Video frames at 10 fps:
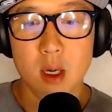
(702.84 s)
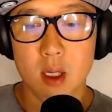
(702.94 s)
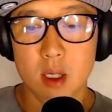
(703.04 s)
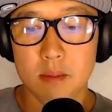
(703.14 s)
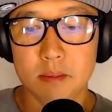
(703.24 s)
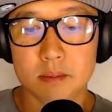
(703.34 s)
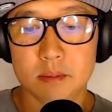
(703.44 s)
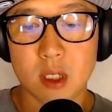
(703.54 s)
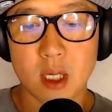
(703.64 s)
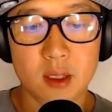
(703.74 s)
um,
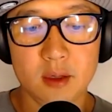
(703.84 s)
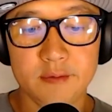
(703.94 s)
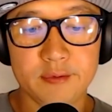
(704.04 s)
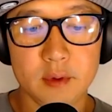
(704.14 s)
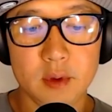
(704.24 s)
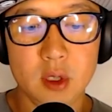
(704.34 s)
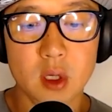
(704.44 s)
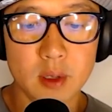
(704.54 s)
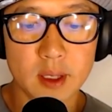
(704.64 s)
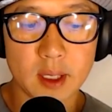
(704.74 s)
kind of
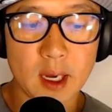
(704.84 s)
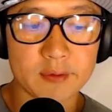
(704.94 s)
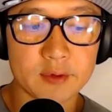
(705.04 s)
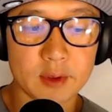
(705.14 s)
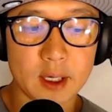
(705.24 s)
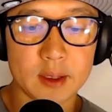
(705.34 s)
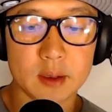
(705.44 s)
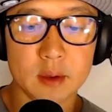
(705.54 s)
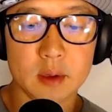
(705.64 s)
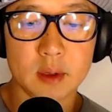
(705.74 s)
knowing after that
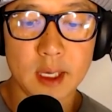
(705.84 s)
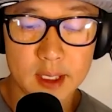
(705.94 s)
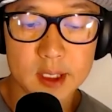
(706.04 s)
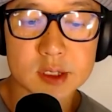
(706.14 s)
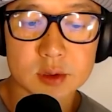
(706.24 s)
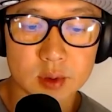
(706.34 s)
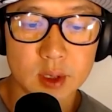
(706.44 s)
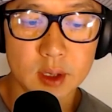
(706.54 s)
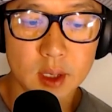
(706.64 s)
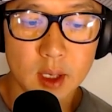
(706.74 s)
that
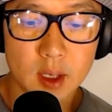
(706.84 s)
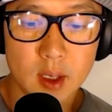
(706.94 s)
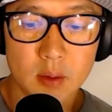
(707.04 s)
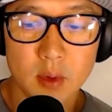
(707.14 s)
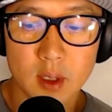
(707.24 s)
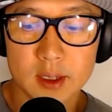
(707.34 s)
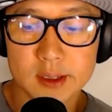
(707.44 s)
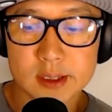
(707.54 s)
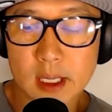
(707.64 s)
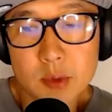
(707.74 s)
history
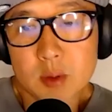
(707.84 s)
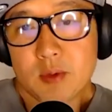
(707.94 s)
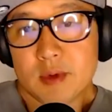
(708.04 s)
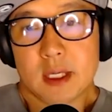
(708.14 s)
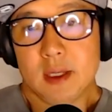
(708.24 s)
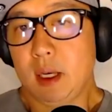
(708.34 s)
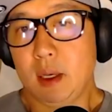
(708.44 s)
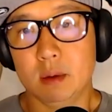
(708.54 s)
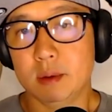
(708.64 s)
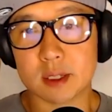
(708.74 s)
was I'm going to move to San
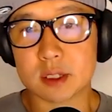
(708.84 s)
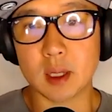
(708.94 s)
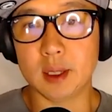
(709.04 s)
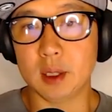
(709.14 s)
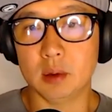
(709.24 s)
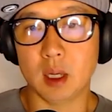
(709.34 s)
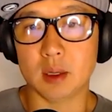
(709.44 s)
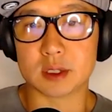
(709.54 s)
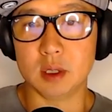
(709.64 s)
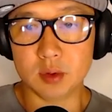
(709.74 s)
Diego. That's all I knew. I
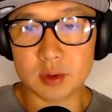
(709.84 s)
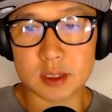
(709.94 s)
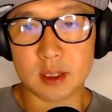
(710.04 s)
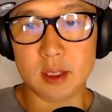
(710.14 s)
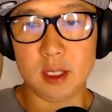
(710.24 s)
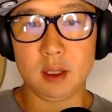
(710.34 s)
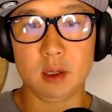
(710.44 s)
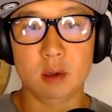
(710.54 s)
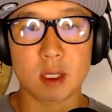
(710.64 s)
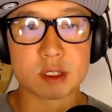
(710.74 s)
was going to yeah. move to San
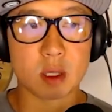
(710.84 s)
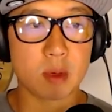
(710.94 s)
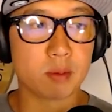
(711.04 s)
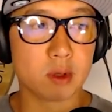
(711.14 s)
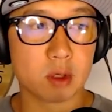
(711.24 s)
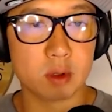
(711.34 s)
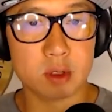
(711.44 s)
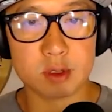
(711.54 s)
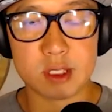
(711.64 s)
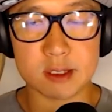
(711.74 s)
Diego. I saw my brother go to
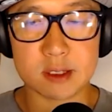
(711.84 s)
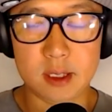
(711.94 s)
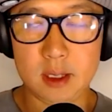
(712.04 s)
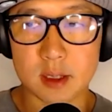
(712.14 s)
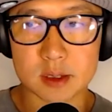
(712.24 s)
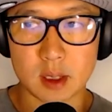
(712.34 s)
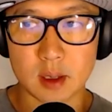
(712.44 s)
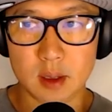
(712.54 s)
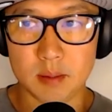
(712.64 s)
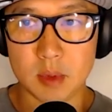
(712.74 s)
UCSD. I saw
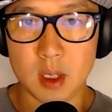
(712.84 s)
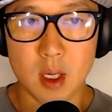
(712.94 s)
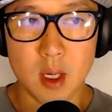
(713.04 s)
him